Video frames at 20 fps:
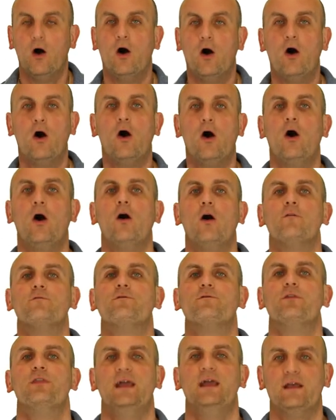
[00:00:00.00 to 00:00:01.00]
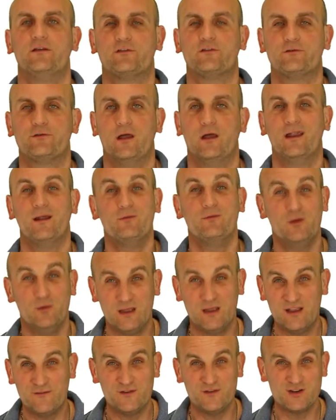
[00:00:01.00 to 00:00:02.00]
of this. And I'm
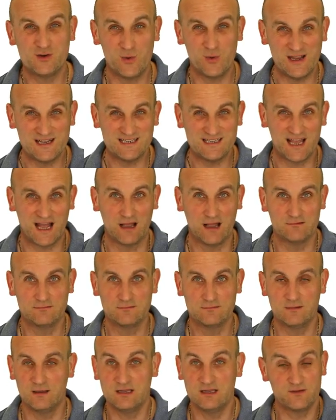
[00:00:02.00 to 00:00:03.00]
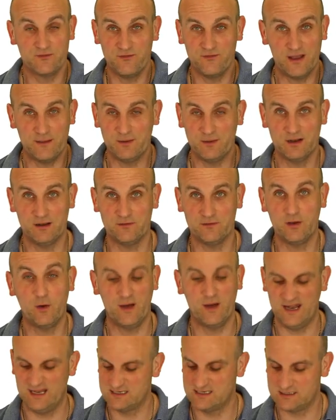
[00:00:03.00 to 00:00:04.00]
doing it for Twitter. It's fabulous.
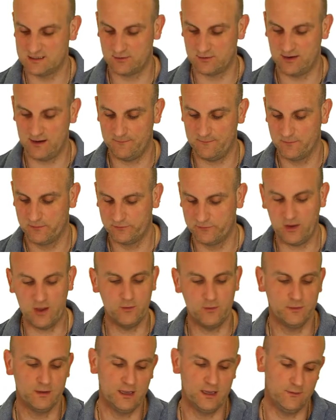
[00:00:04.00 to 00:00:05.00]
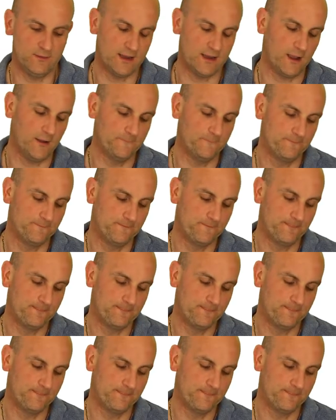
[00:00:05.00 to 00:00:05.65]
Oh, and Instagram. So, here we go.